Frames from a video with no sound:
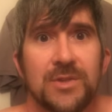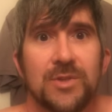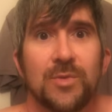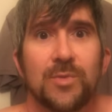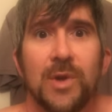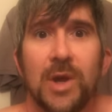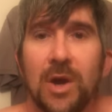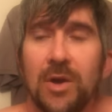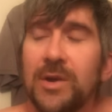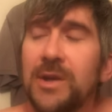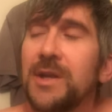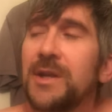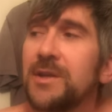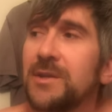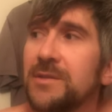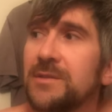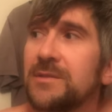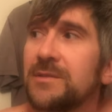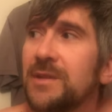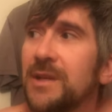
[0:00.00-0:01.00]
So we all can
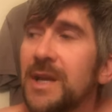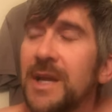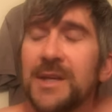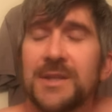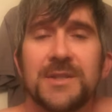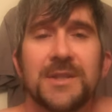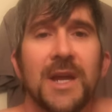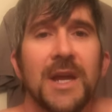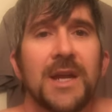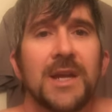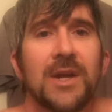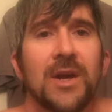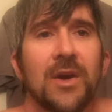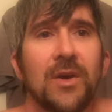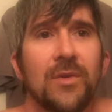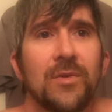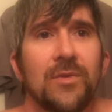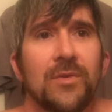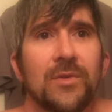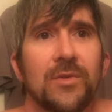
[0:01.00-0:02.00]
the next day
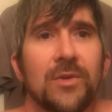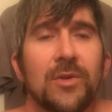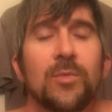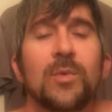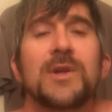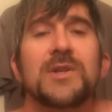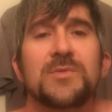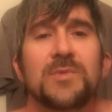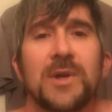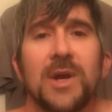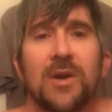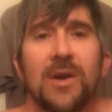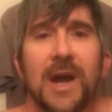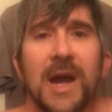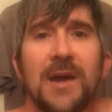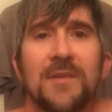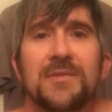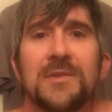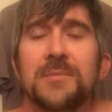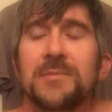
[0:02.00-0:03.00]
go, or once we all
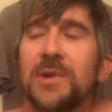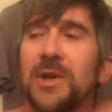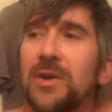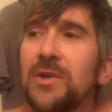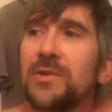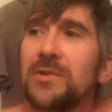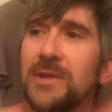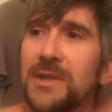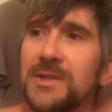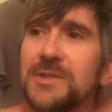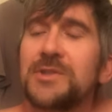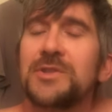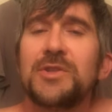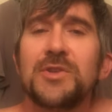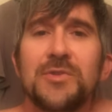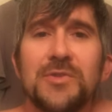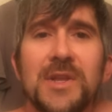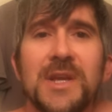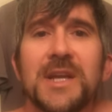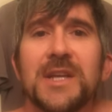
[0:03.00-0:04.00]
have them go, let's
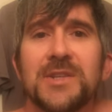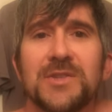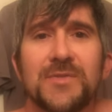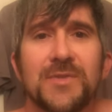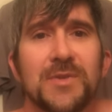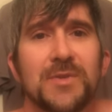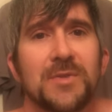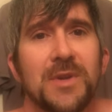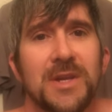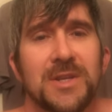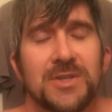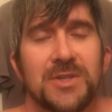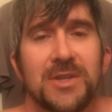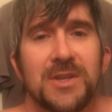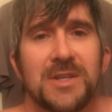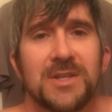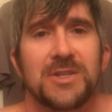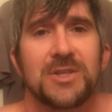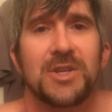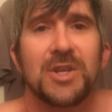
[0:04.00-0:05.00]
do this for the rest of
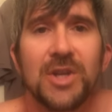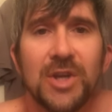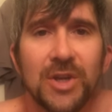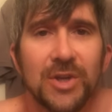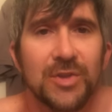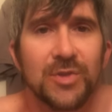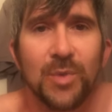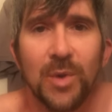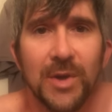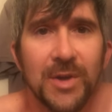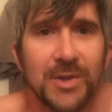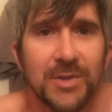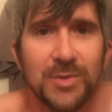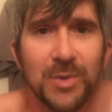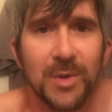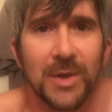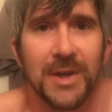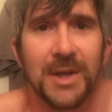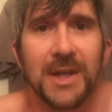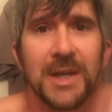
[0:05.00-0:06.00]
this year,
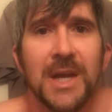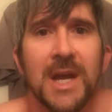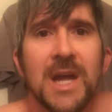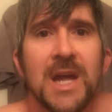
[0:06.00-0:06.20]
2020